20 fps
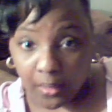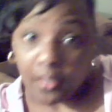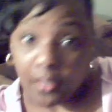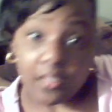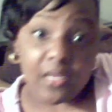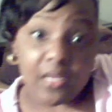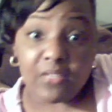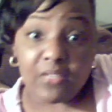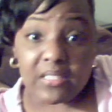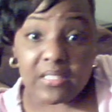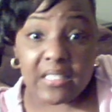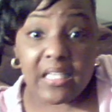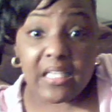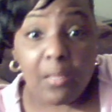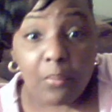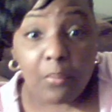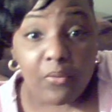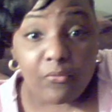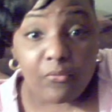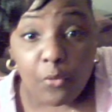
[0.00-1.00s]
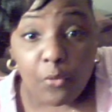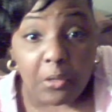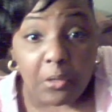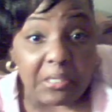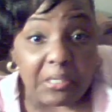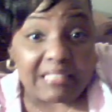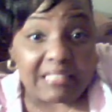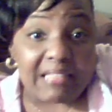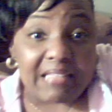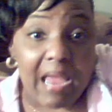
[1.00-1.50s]
Never seen him before.
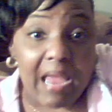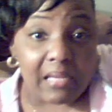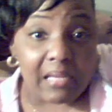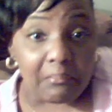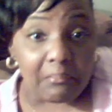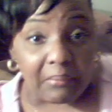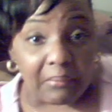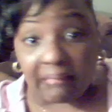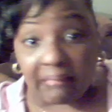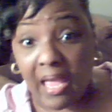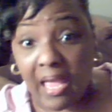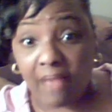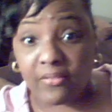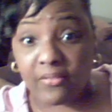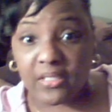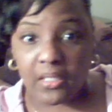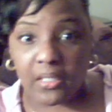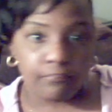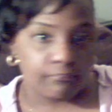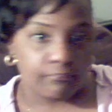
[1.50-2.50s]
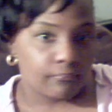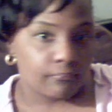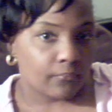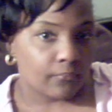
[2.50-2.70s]
He excited me. Loved him.